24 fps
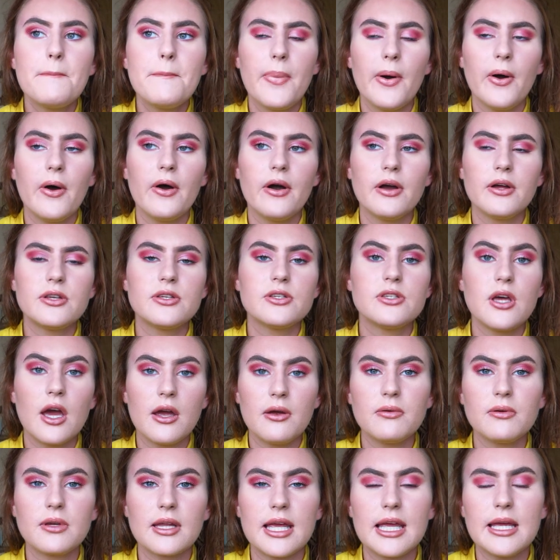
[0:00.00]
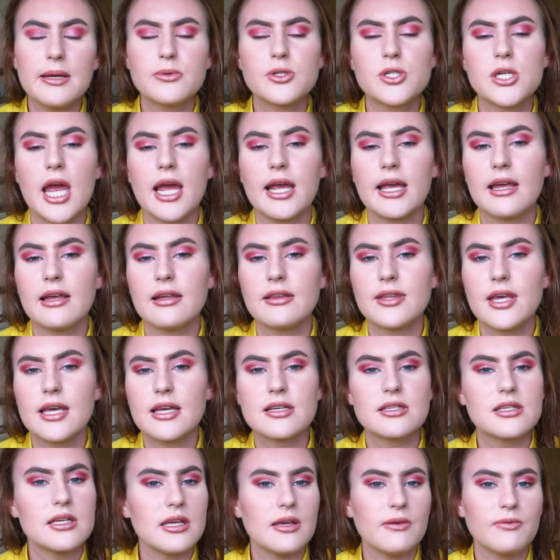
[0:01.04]
but don't keep checking
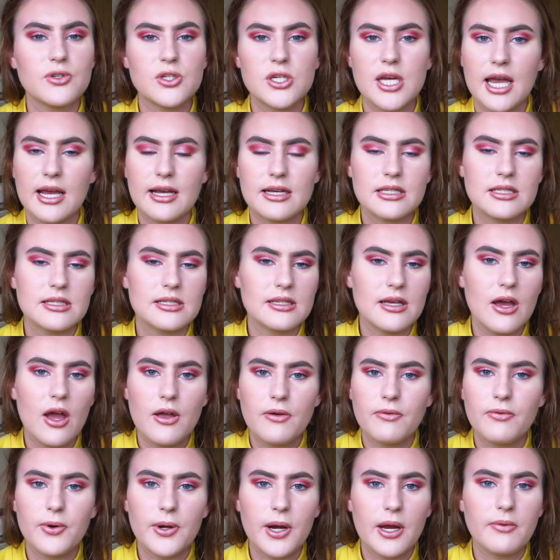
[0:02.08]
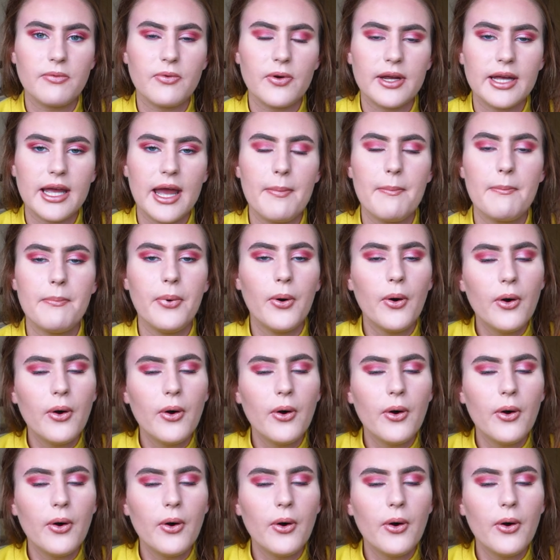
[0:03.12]
things that you've checked over and over again.